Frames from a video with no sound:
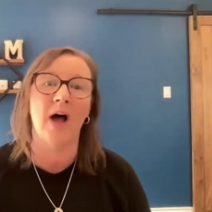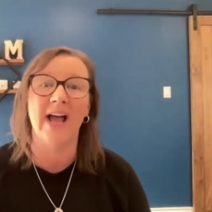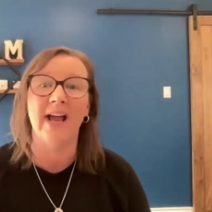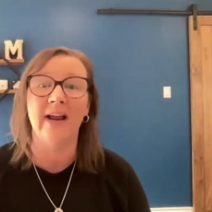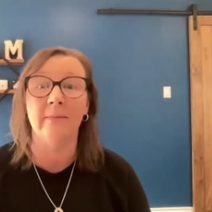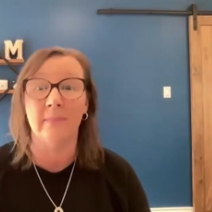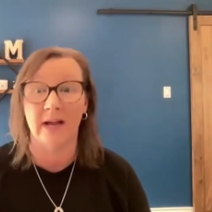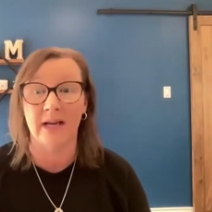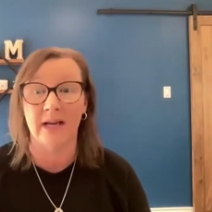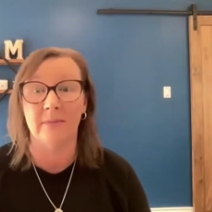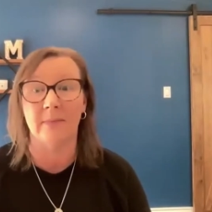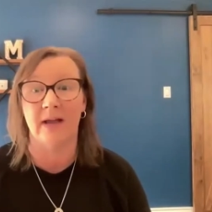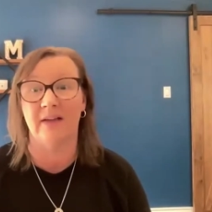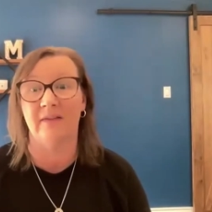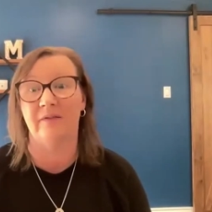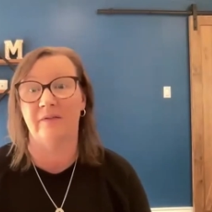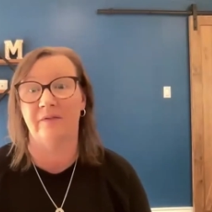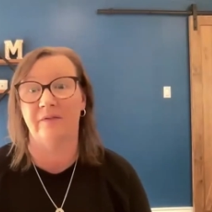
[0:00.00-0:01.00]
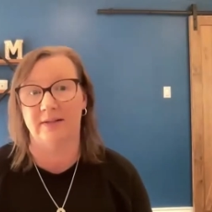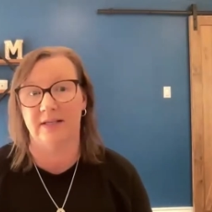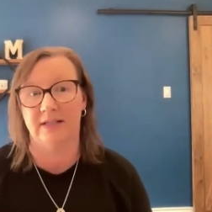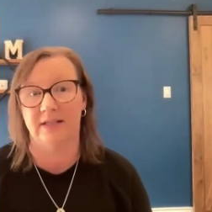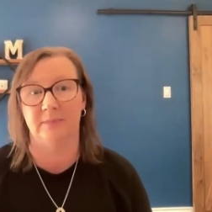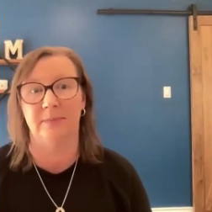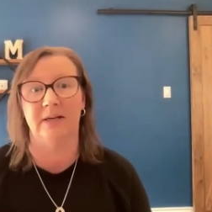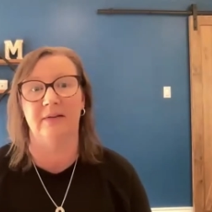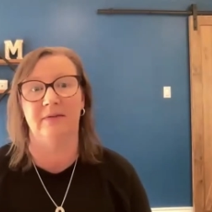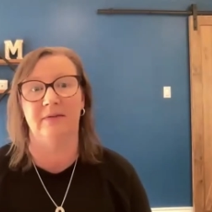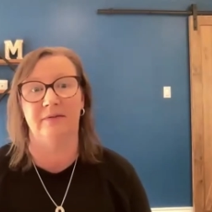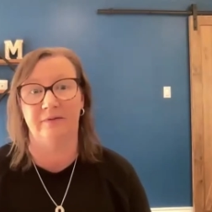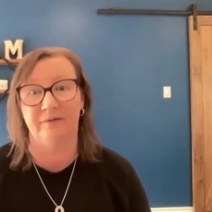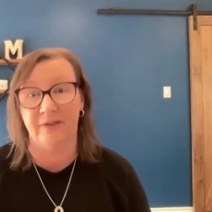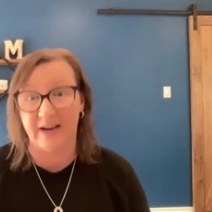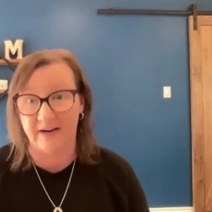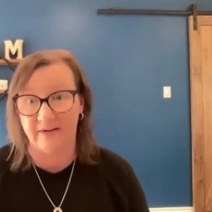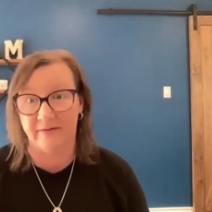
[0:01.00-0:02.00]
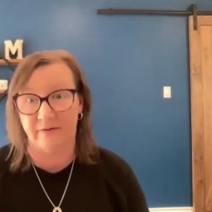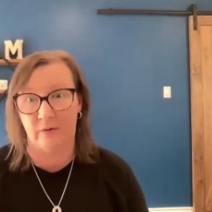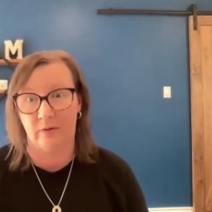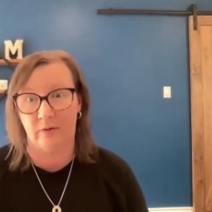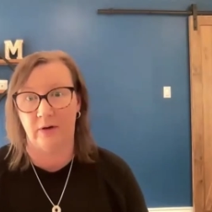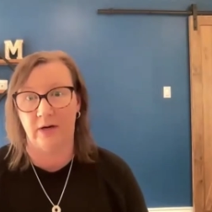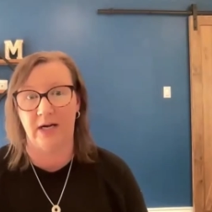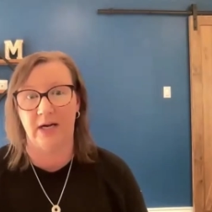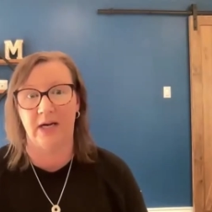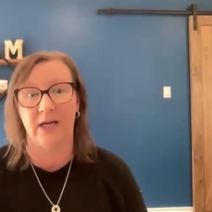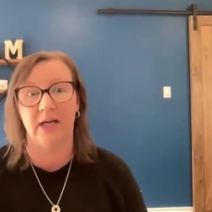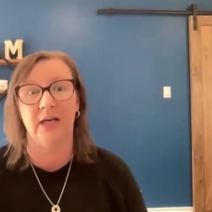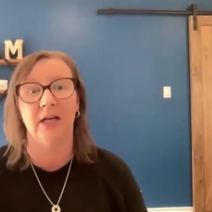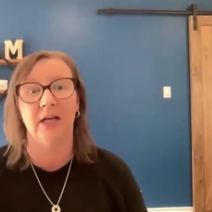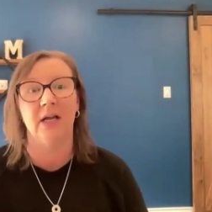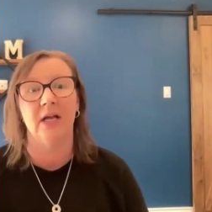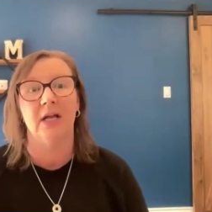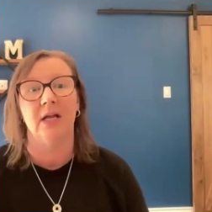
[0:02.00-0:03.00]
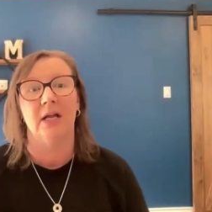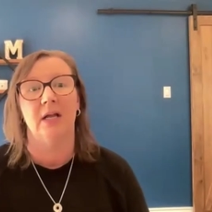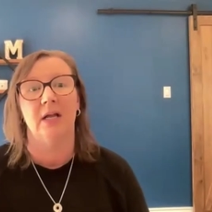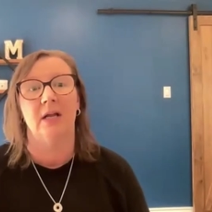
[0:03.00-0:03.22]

Why might my process be favoring